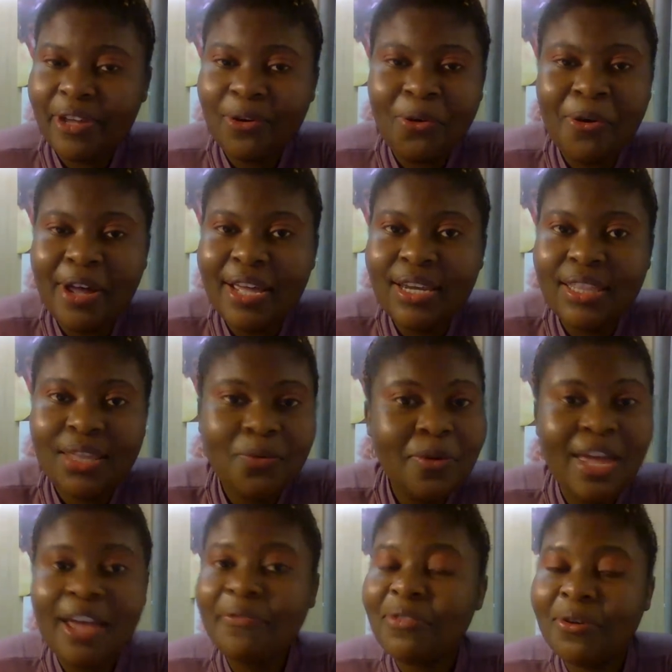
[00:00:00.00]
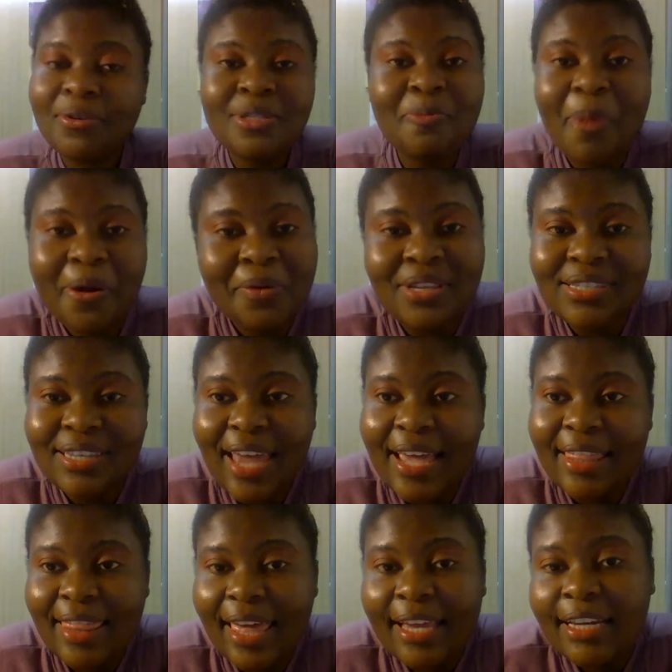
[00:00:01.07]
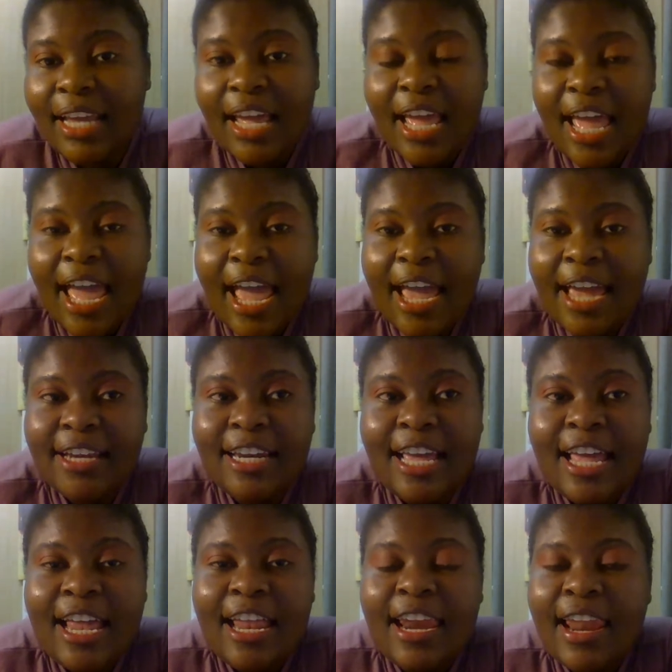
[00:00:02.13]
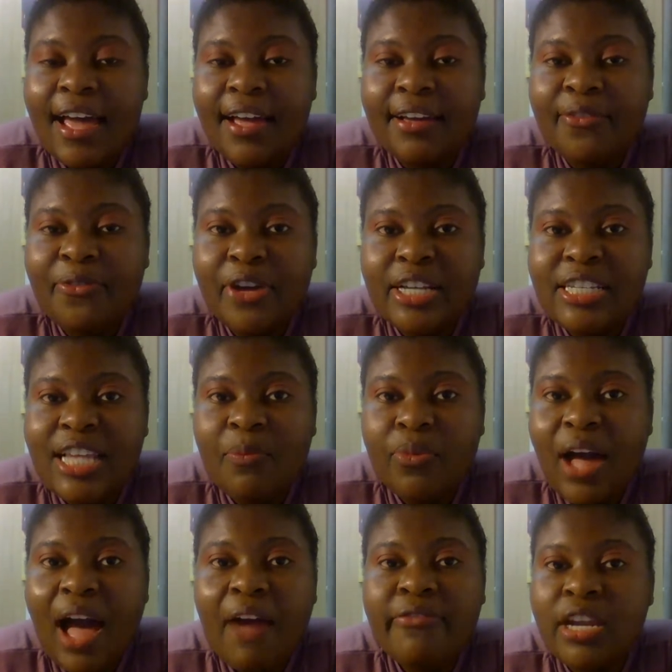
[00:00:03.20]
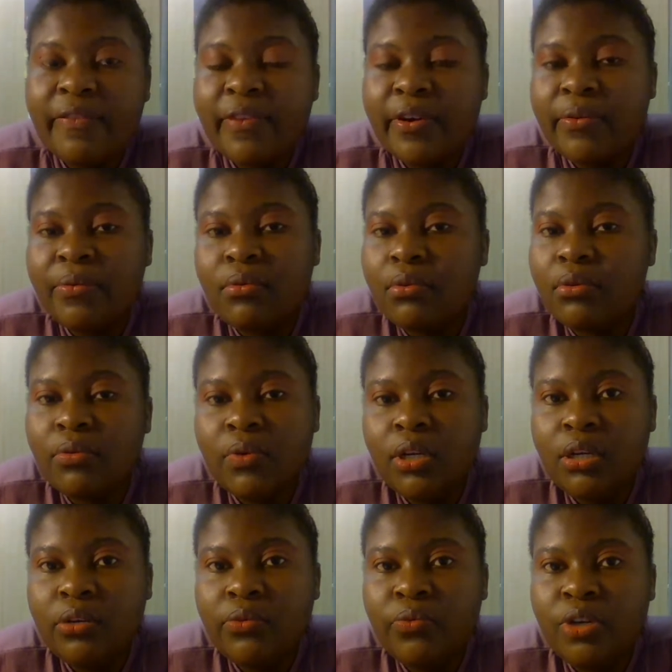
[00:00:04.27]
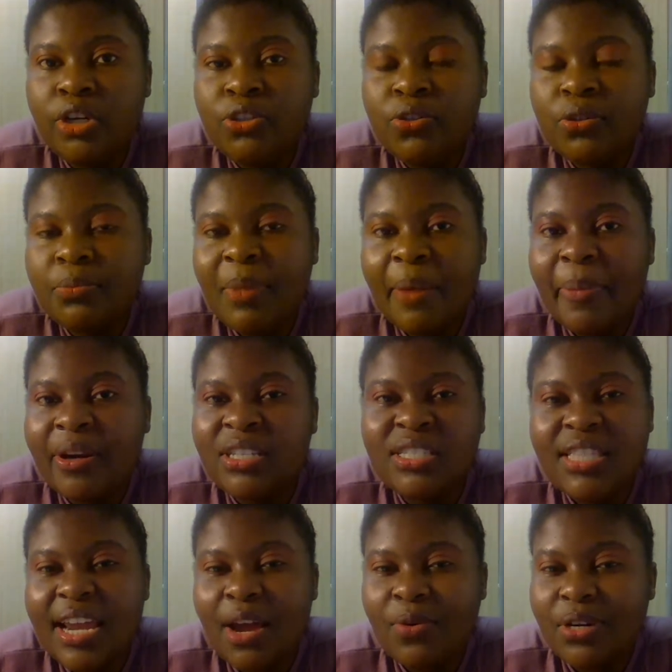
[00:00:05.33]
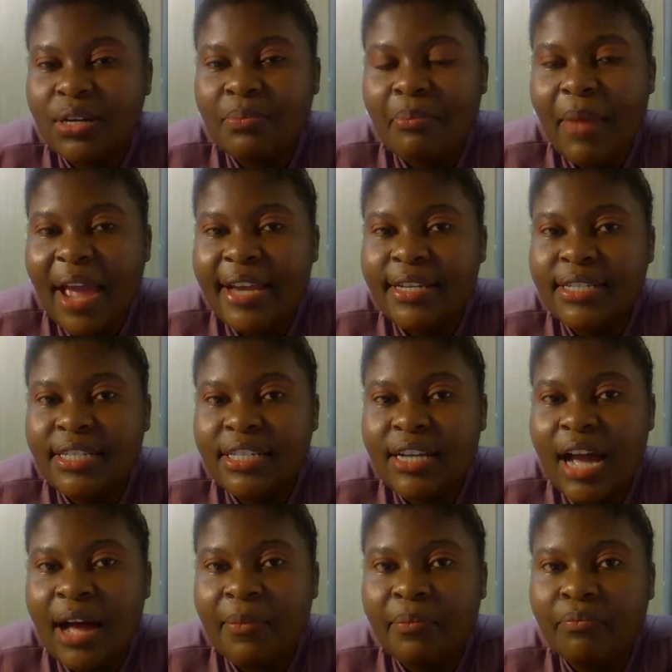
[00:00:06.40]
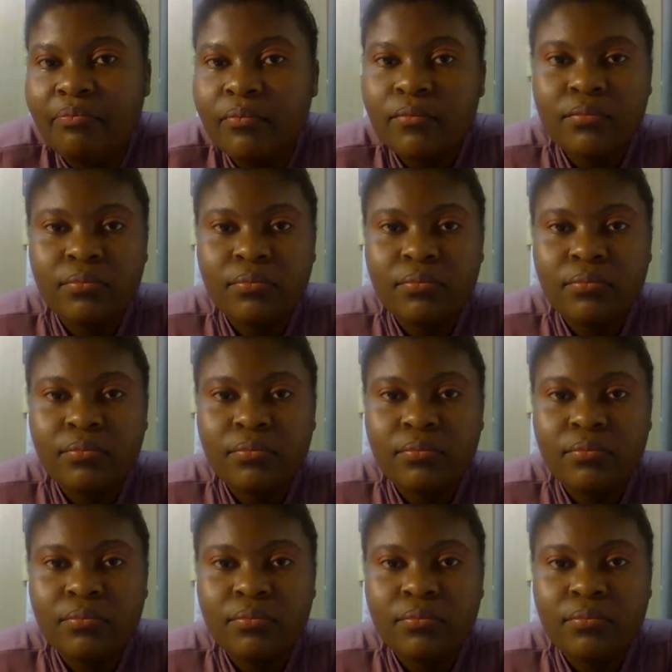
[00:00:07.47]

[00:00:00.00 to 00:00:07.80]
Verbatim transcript: or anything we have those parents like that and like for example i've never re- really told my parents that i wouldn't mind um,